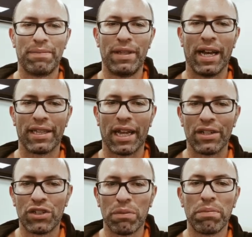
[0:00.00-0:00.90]
that
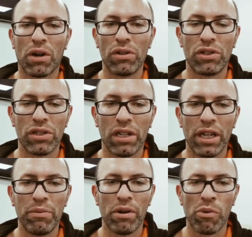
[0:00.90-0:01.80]
subconsciously
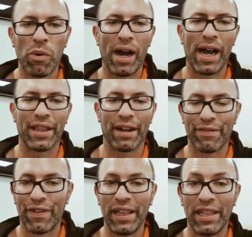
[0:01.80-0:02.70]
we're aware, that
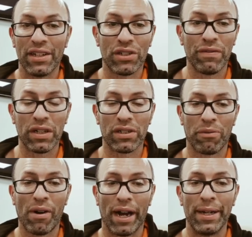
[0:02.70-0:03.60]
feeling that something's not
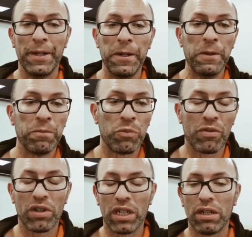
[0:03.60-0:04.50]
right. We've
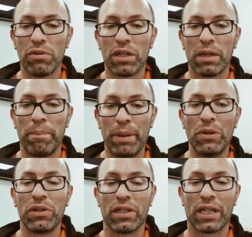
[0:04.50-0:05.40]
got to
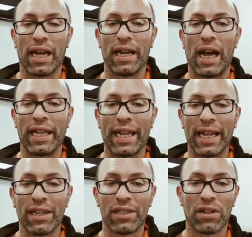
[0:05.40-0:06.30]
build on that and then get
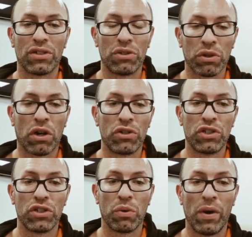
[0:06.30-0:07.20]
ourselves into a
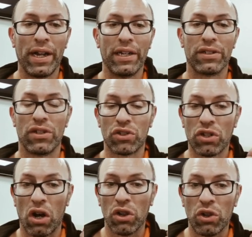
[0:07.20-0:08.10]
conscious awareness and
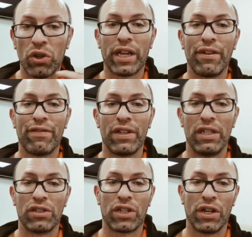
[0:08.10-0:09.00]
start looking for
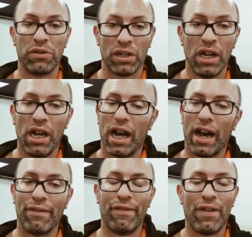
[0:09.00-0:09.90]
these cues,
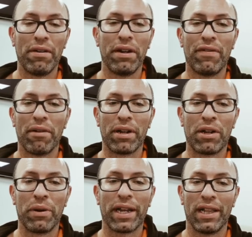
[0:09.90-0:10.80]
and very, very
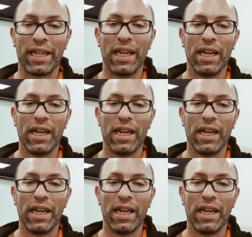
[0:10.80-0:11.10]
quickly